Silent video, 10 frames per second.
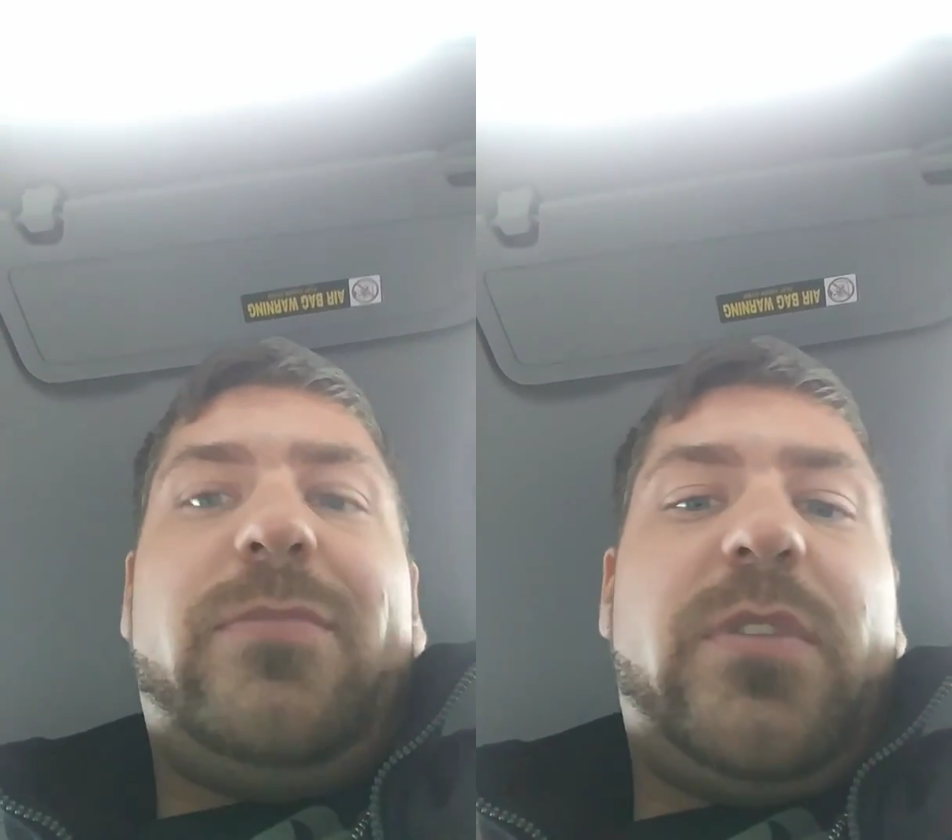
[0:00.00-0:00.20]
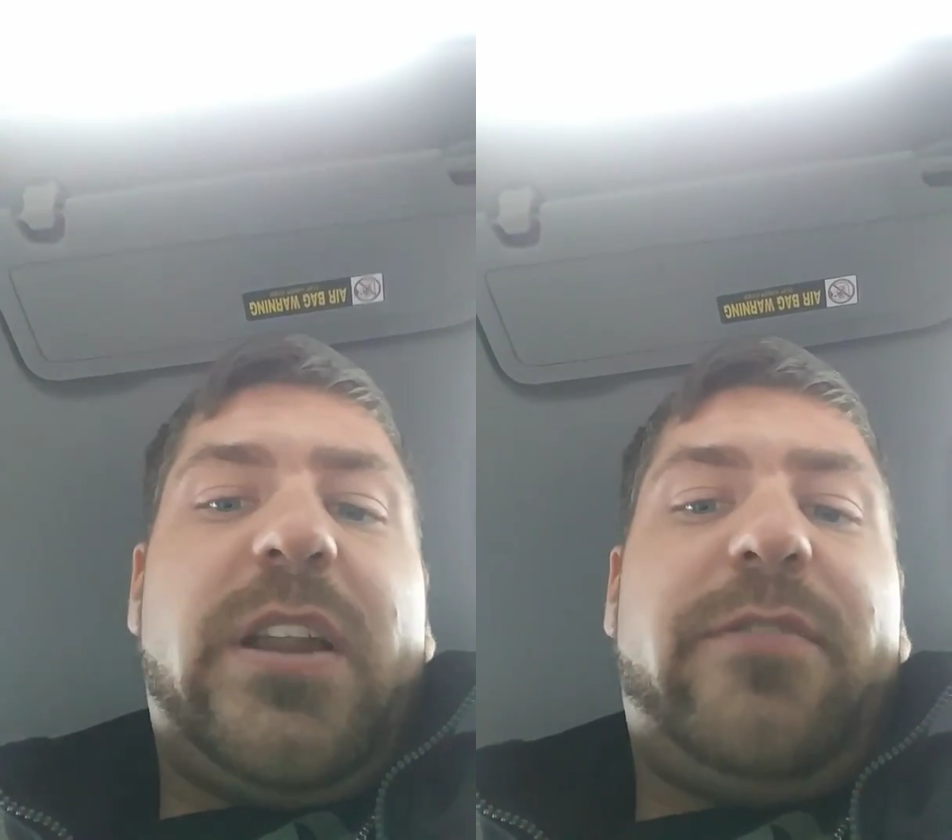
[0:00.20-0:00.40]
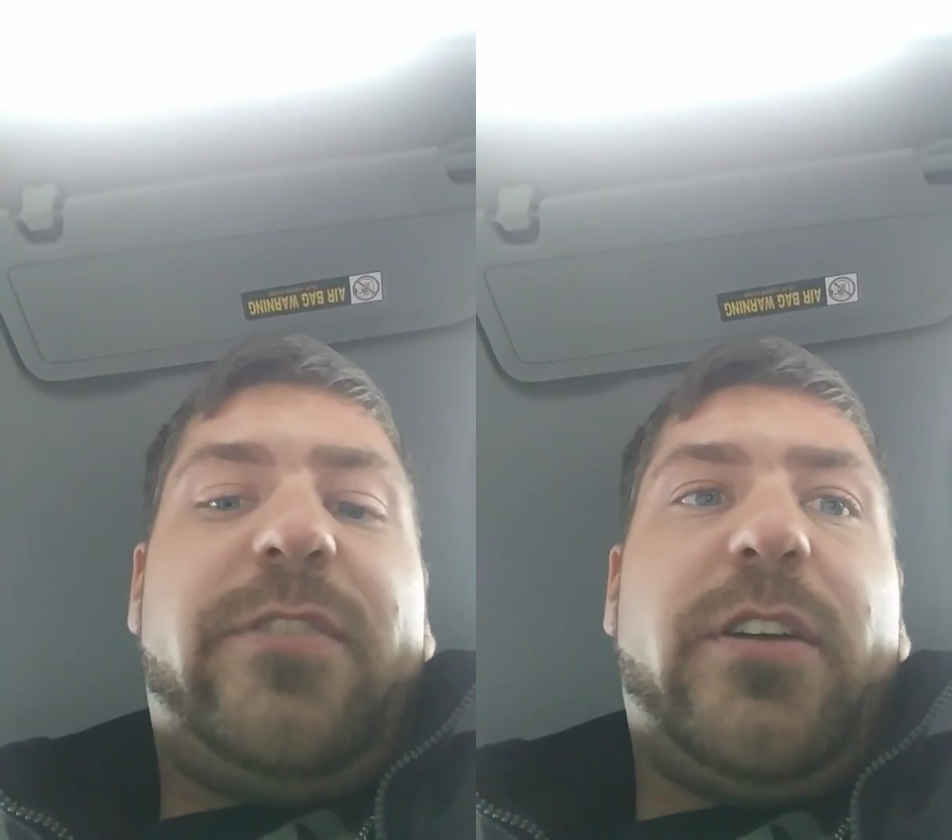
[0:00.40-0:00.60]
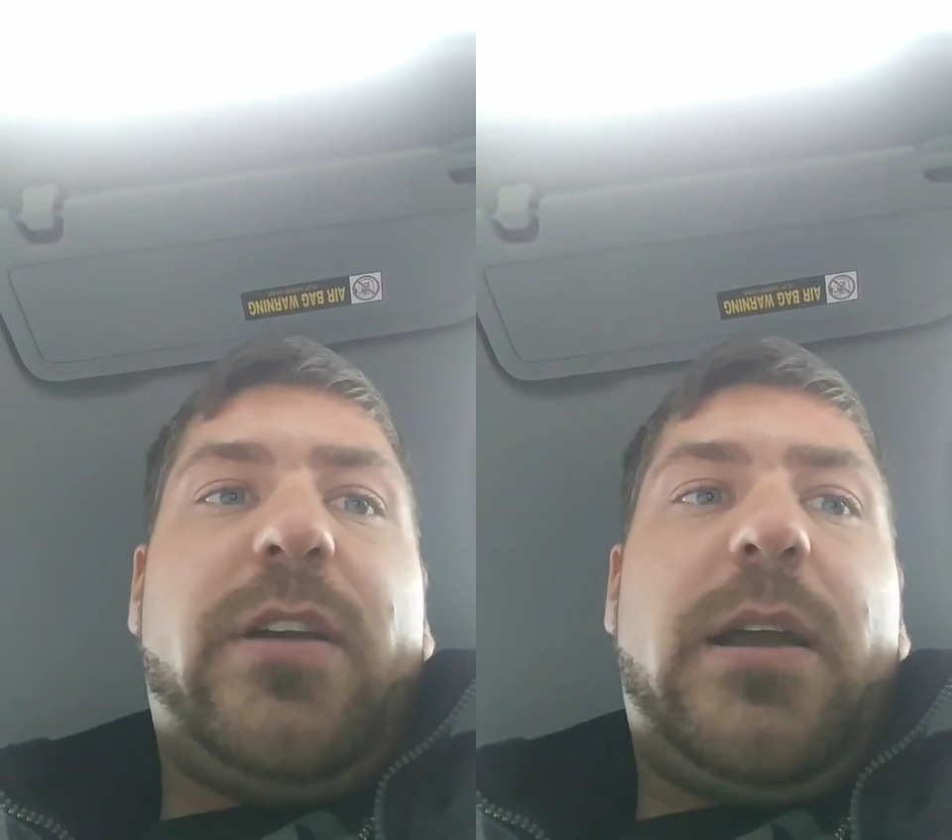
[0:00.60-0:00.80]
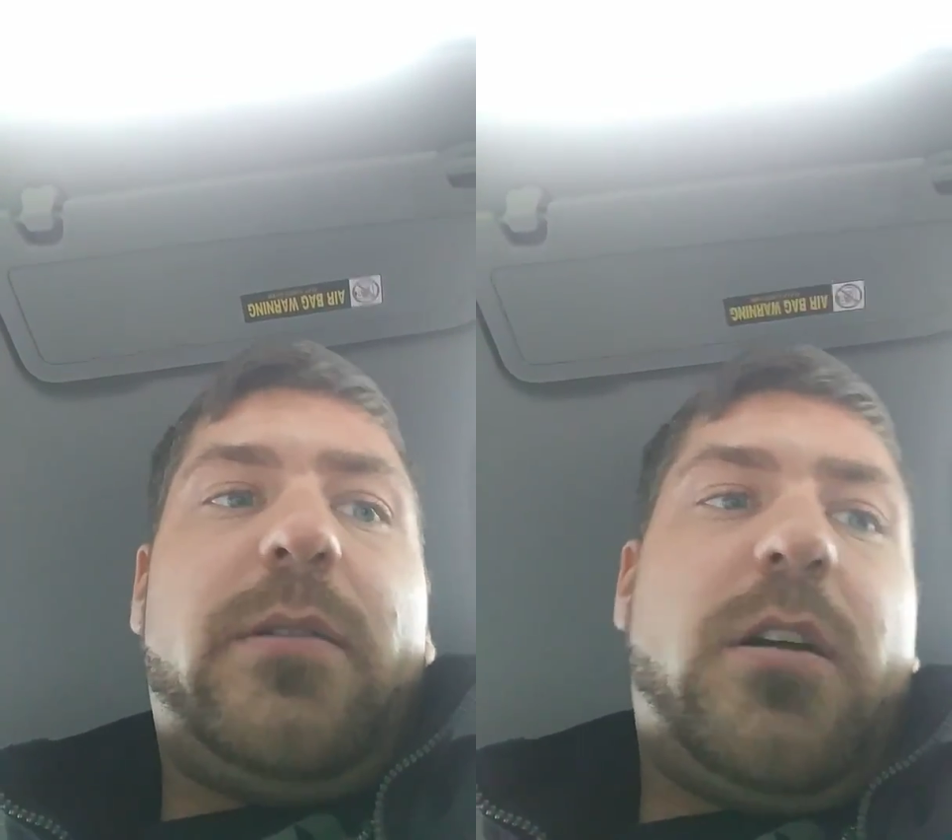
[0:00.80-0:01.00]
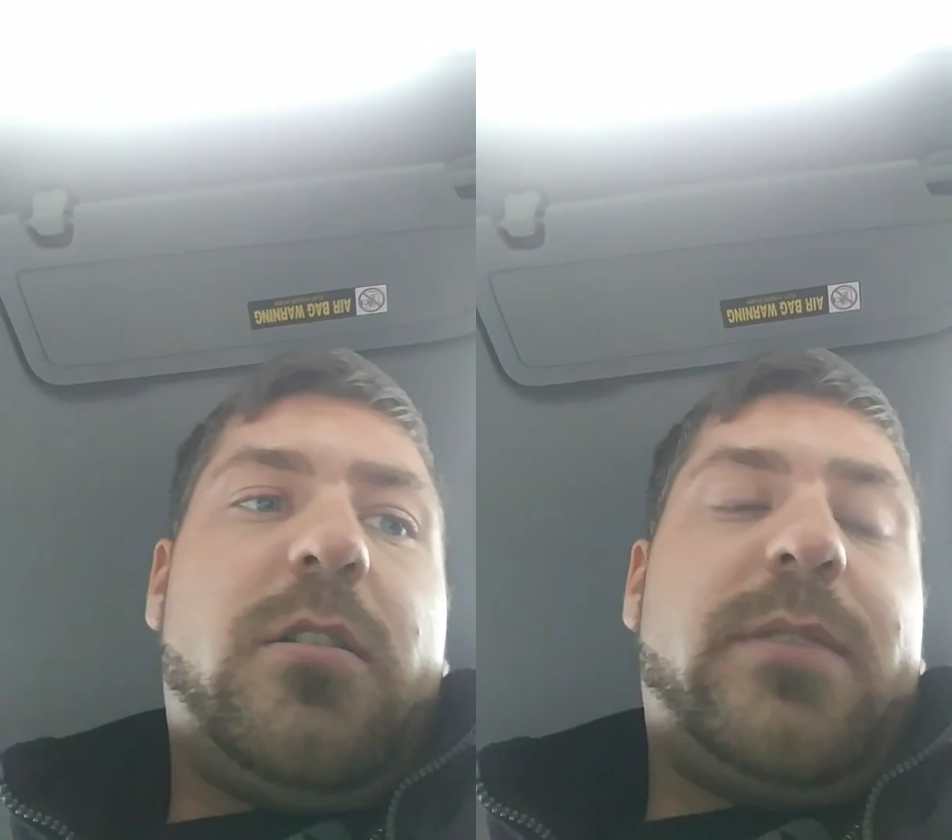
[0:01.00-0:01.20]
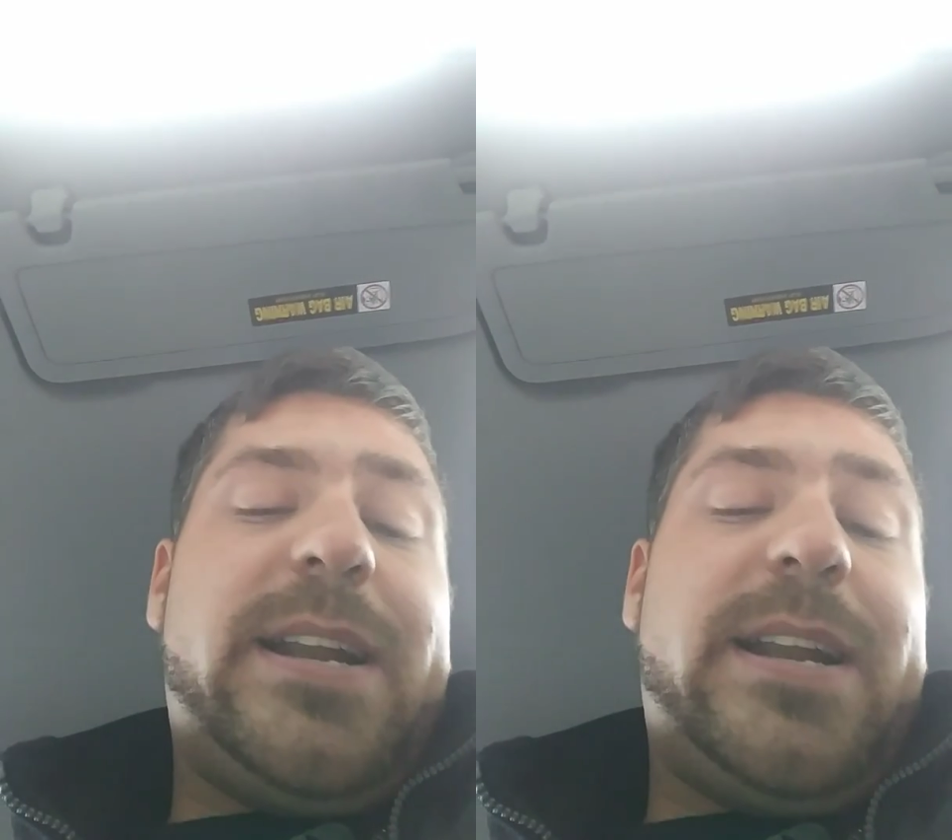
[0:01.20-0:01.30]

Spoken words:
and then I'd figure out, oh,